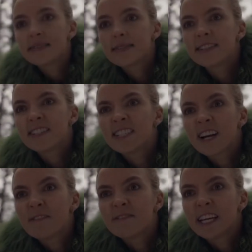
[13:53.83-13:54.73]
really
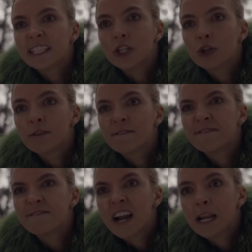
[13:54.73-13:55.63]
has crazy eyes,
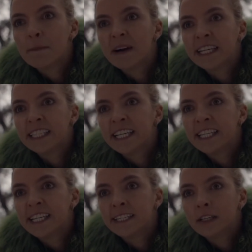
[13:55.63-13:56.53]
and she really looks